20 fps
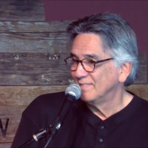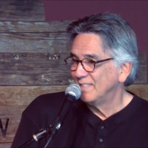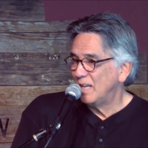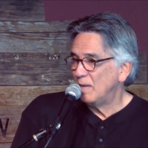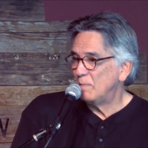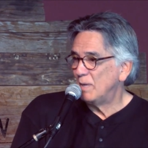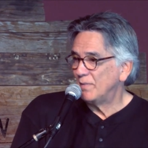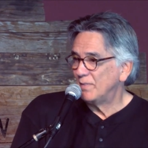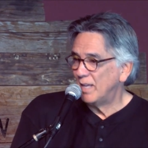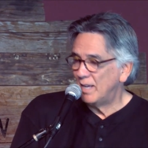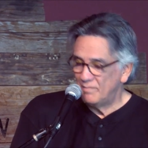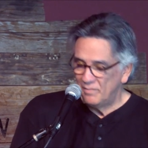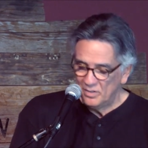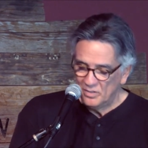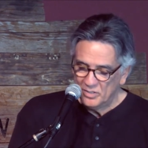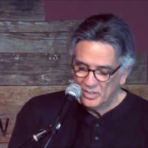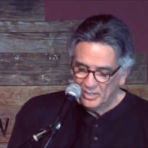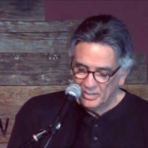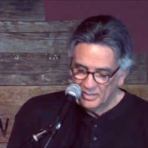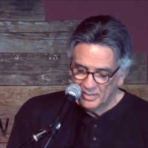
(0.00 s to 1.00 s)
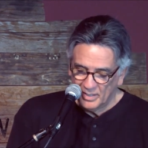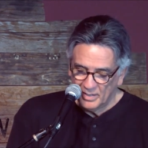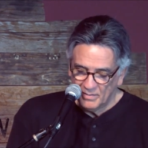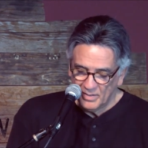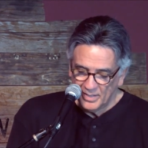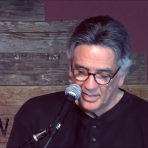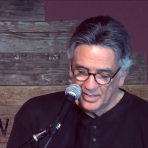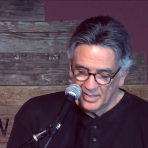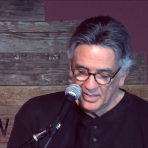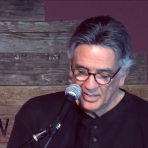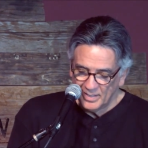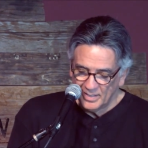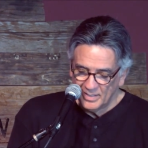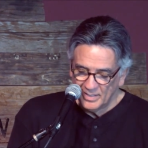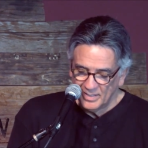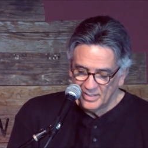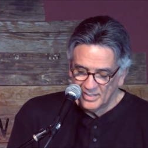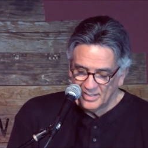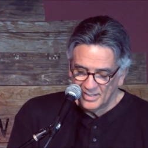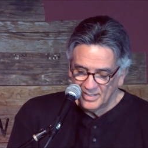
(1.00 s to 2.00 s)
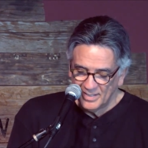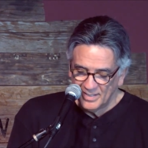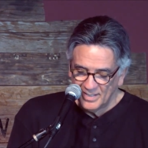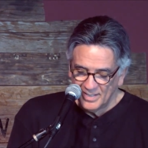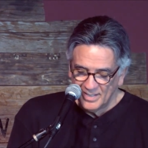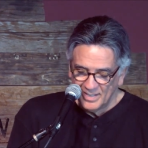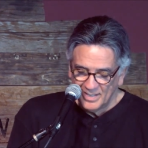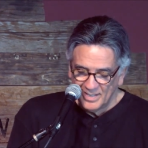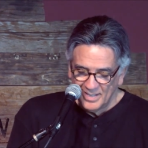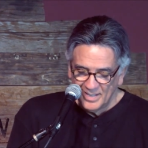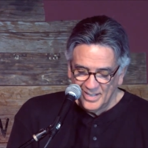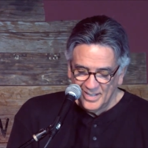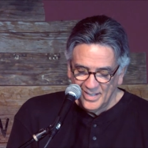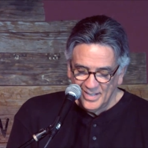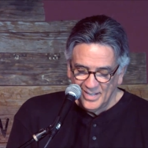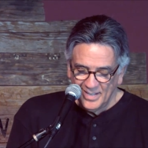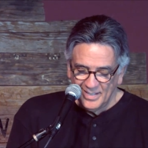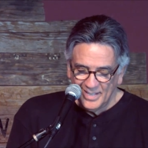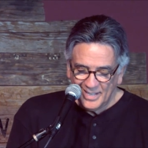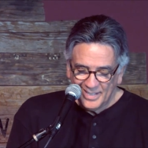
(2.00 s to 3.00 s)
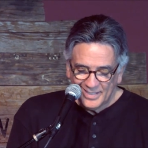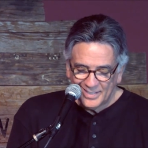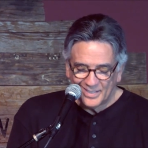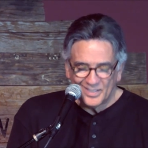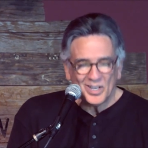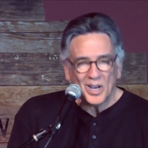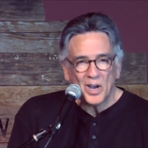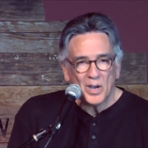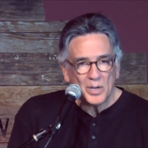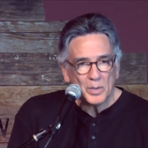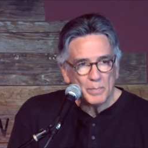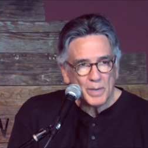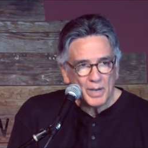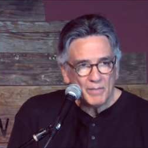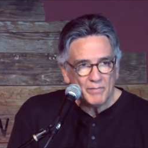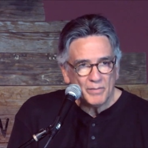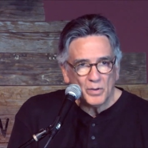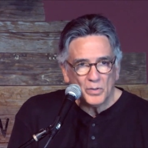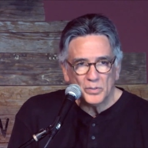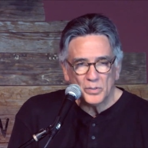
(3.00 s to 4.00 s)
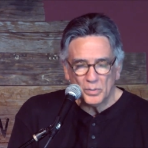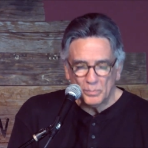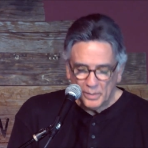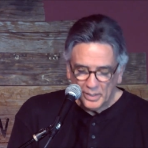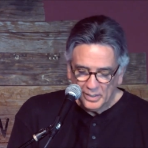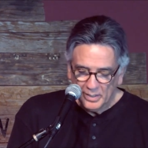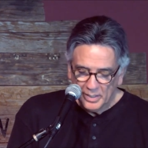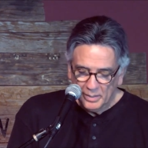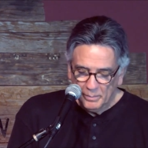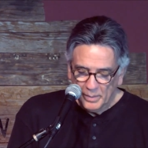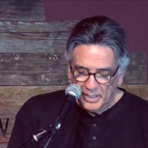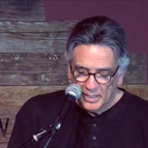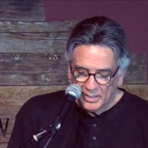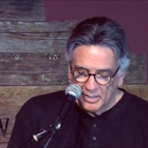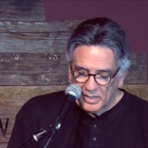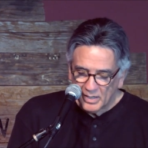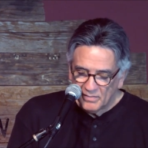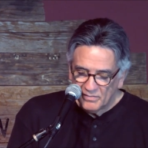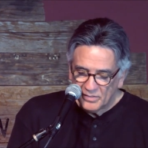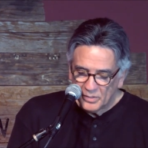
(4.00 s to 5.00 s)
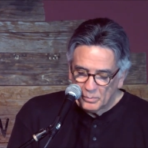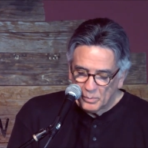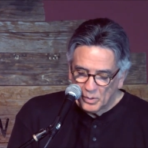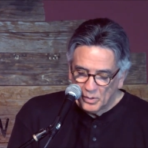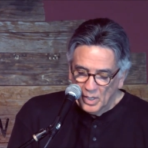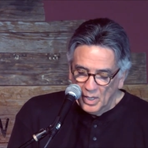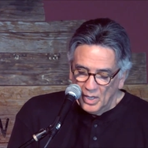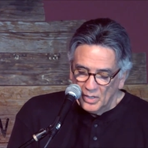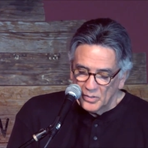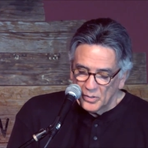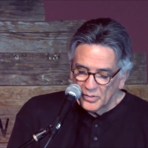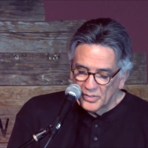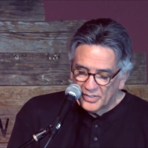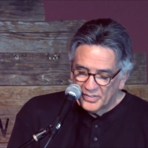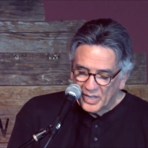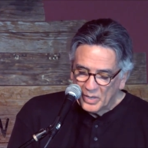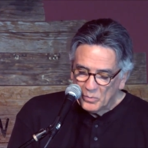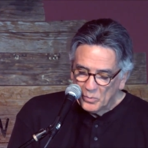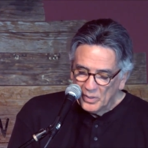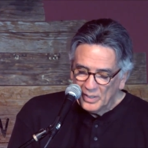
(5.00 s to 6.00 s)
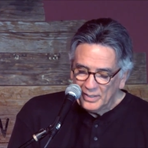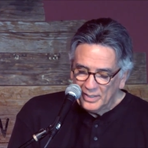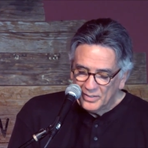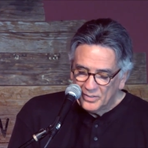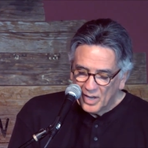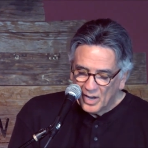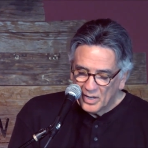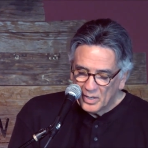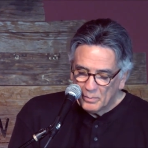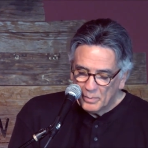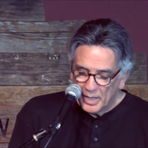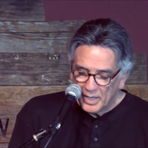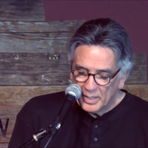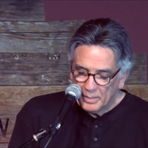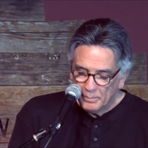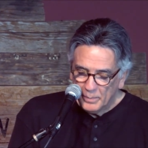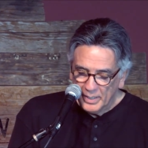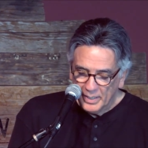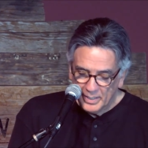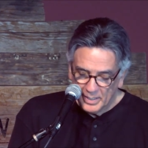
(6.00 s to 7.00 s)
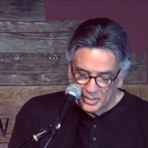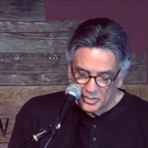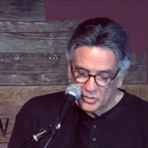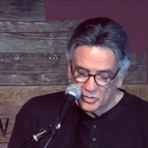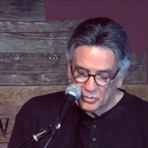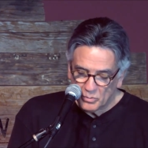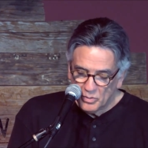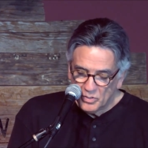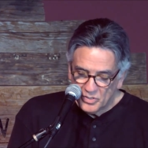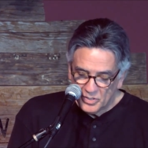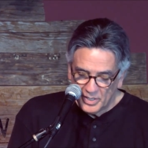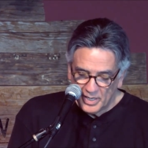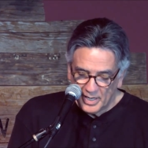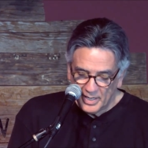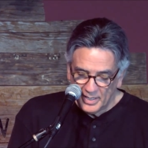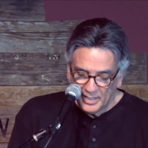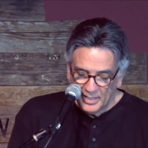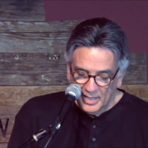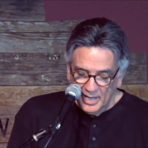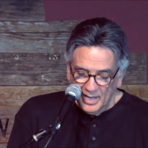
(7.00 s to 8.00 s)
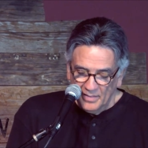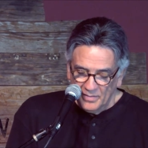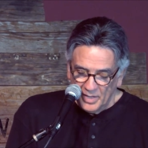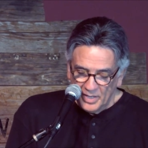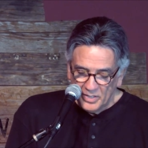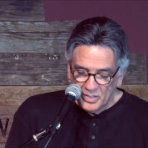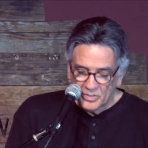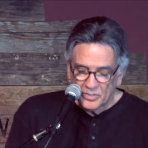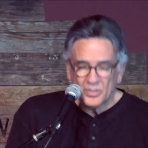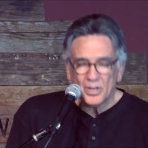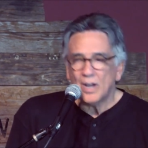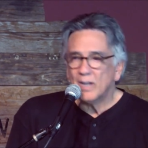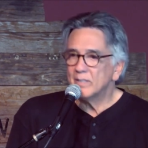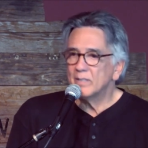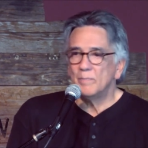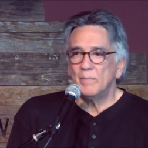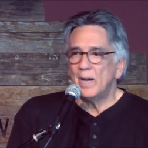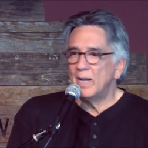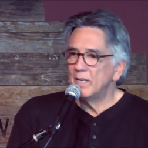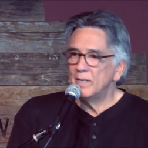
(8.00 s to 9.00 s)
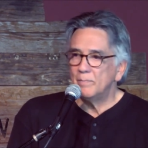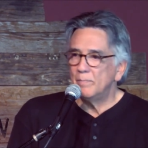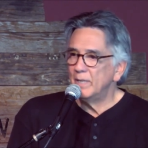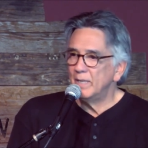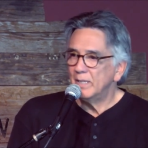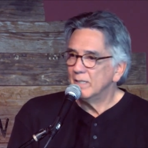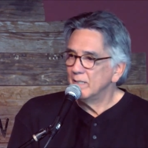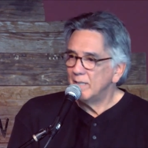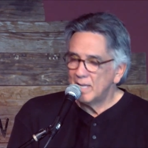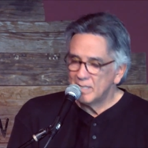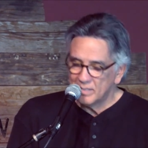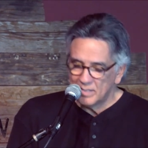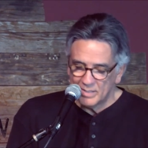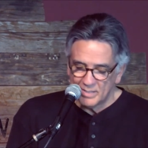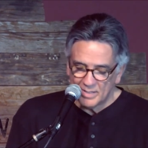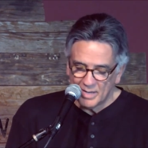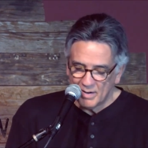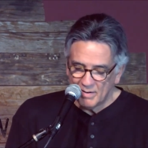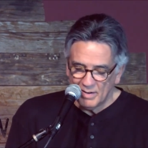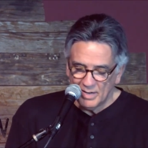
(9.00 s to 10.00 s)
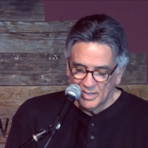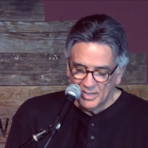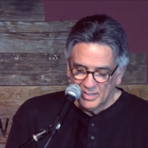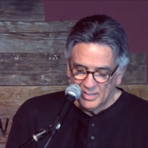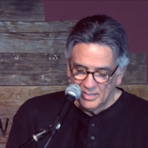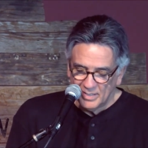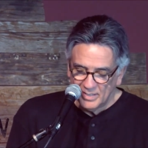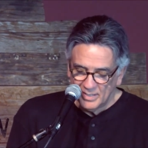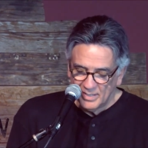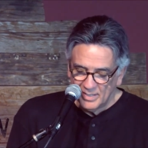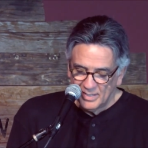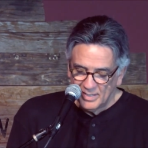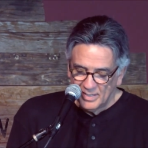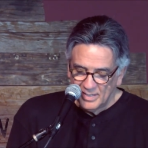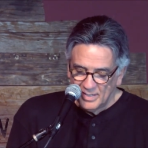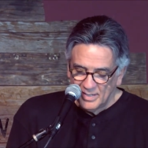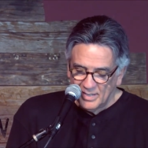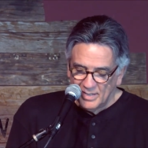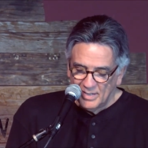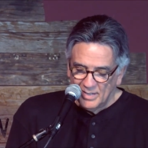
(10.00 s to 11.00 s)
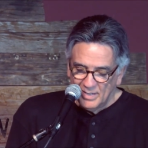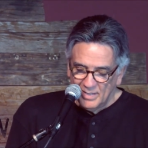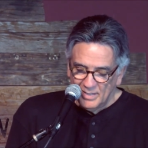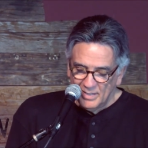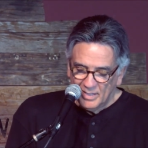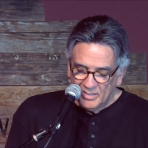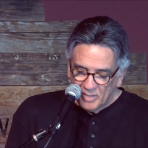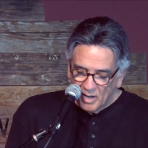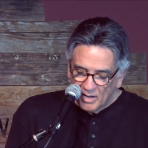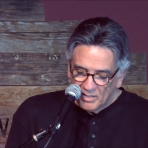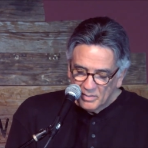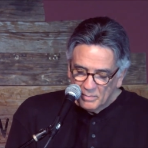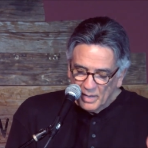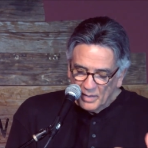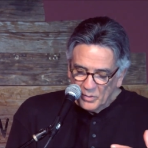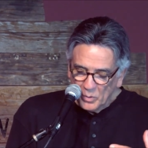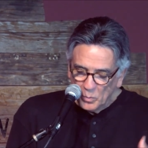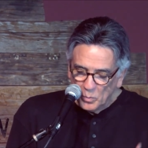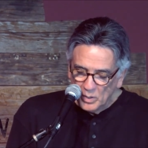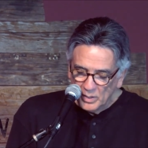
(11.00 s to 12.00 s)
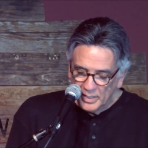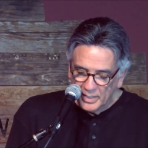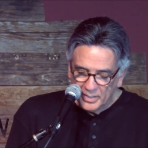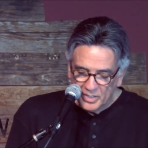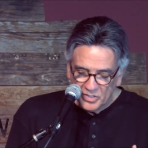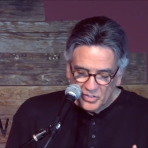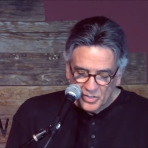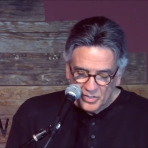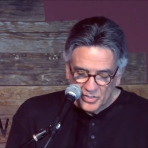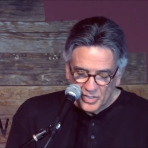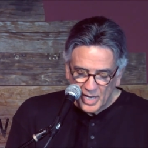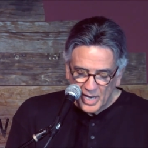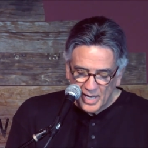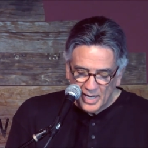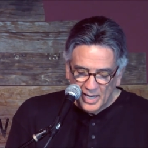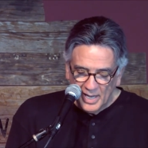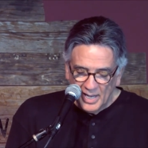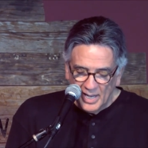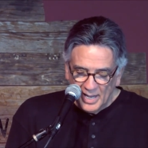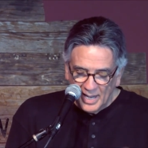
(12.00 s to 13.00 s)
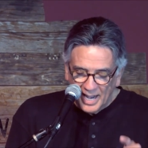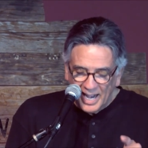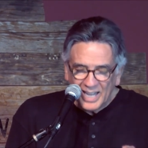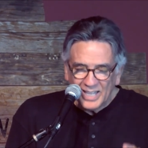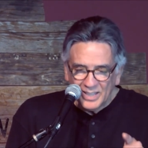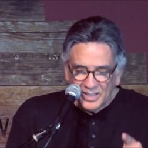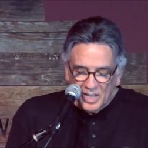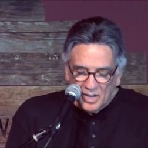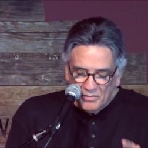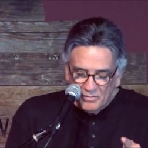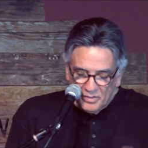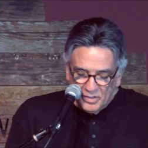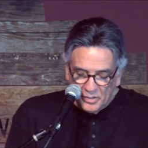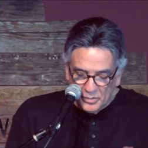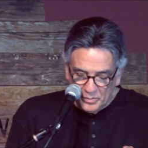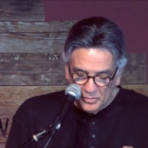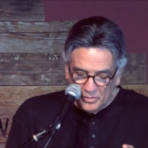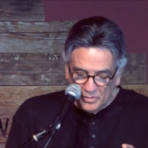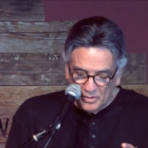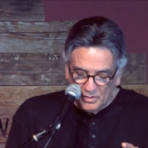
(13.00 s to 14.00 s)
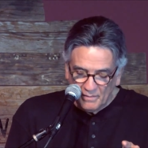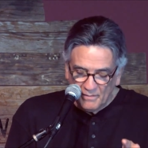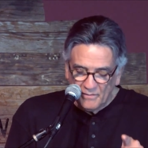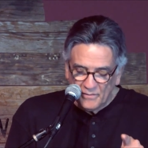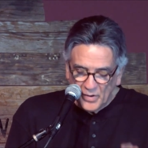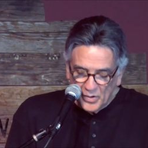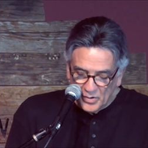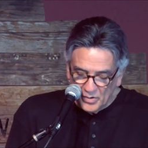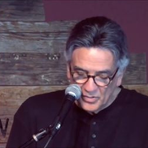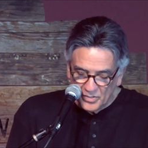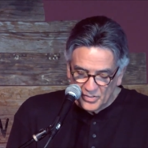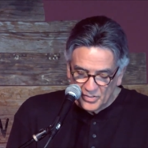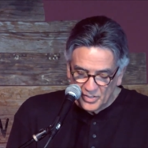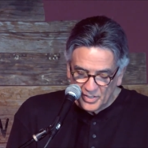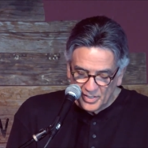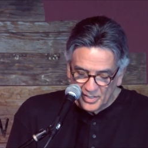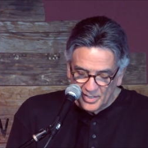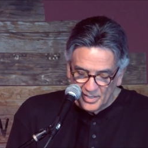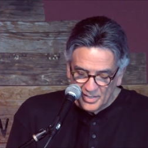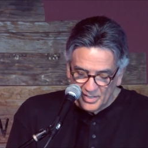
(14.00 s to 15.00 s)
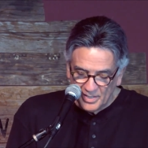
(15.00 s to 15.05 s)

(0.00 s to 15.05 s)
How about that for changing everything? They didn't talk about vulnerability being comfortable, nor did they really talk about it being excruciating. They just talked about it being necessary. They talked about the willingness to say, I love you first.